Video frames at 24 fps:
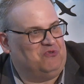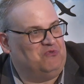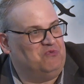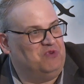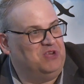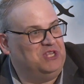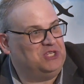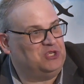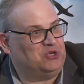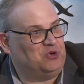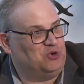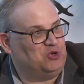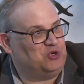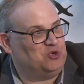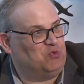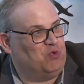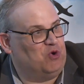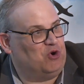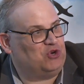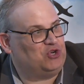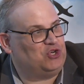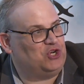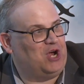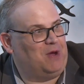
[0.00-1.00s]
research
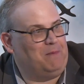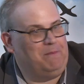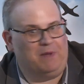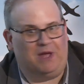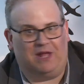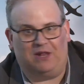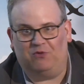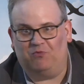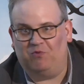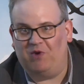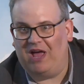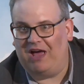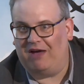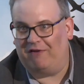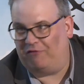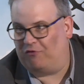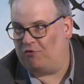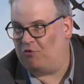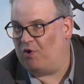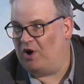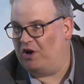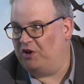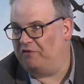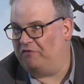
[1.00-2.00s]
workshop, and we
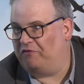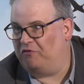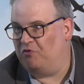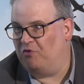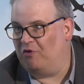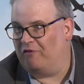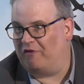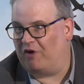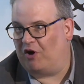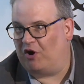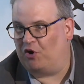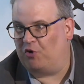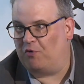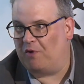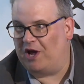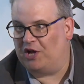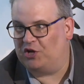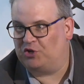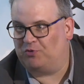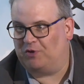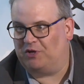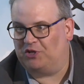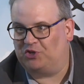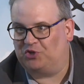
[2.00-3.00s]
have quite a few of our
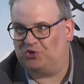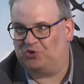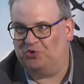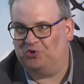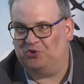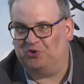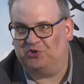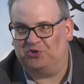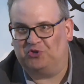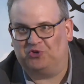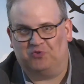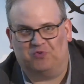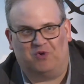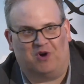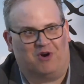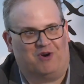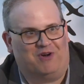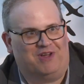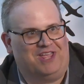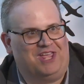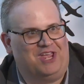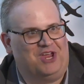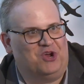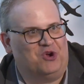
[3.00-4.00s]
graduate students who
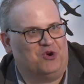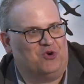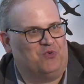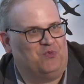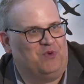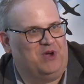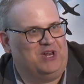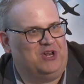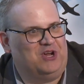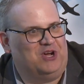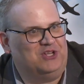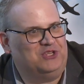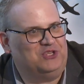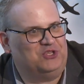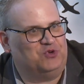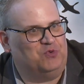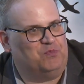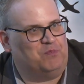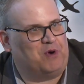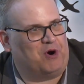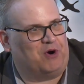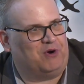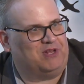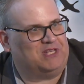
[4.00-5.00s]
are here with us,
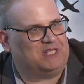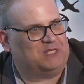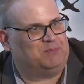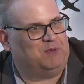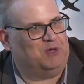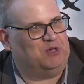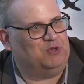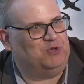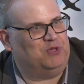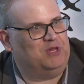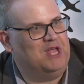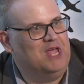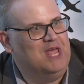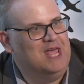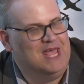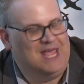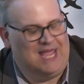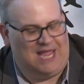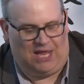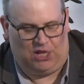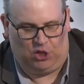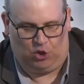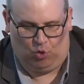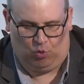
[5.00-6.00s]
who participated
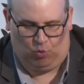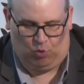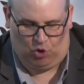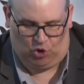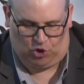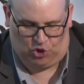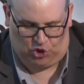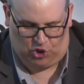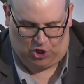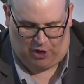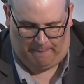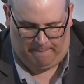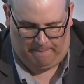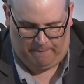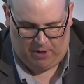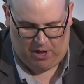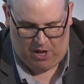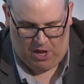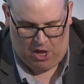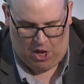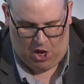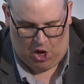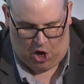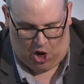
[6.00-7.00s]
in the
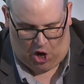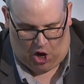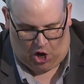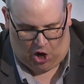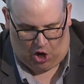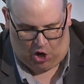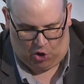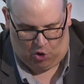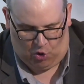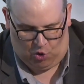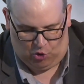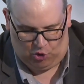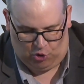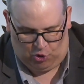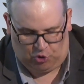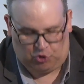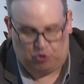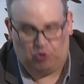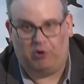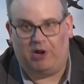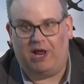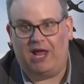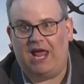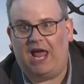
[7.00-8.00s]
workshop
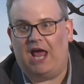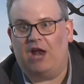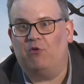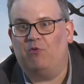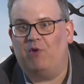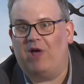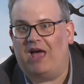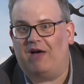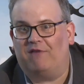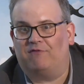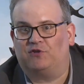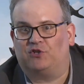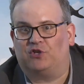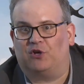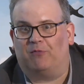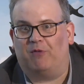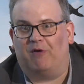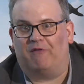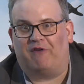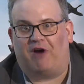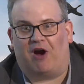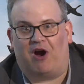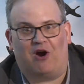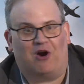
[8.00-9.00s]
earlier today, and we have
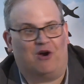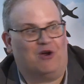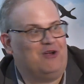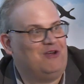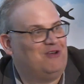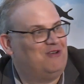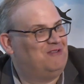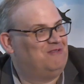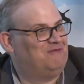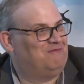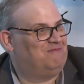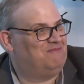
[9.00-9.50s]
some of our